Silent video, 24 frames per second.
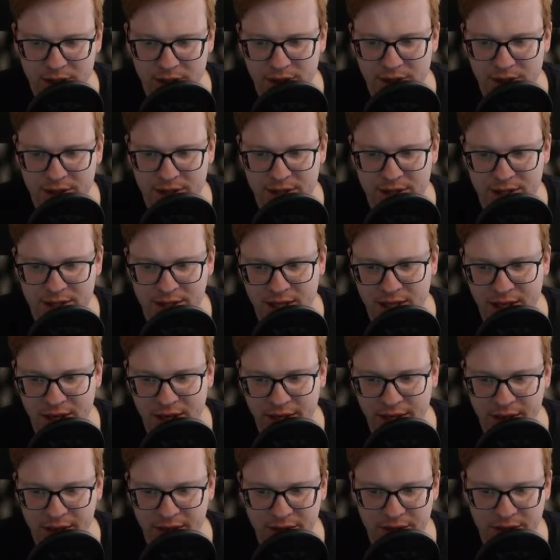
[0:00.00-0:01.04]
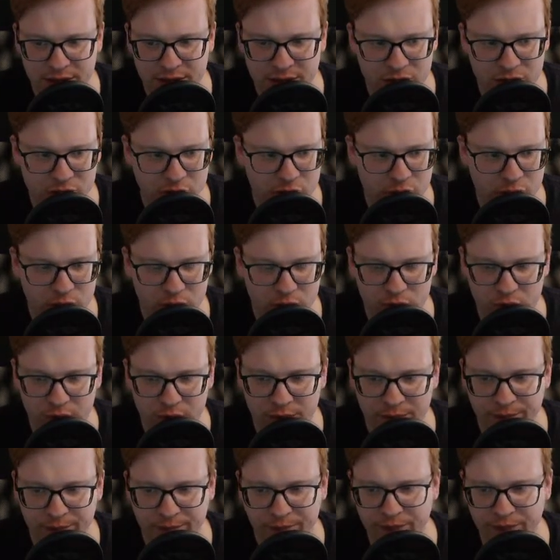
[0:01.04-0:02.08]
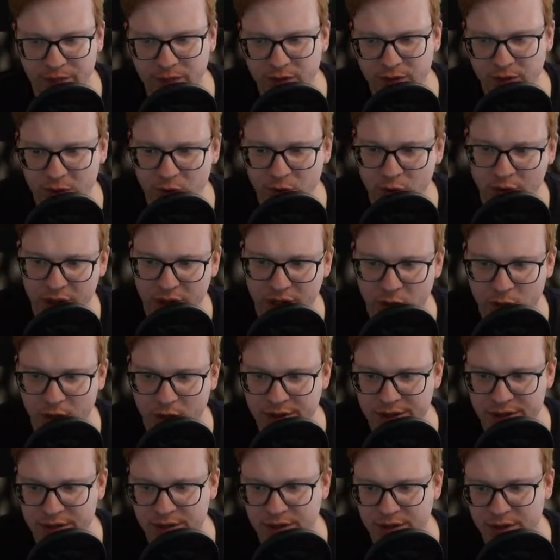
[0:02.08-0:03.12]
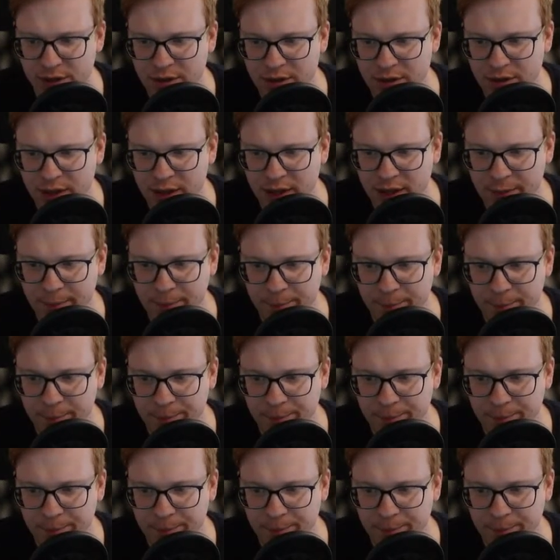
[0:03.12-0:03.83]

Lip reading: setting this to the request name.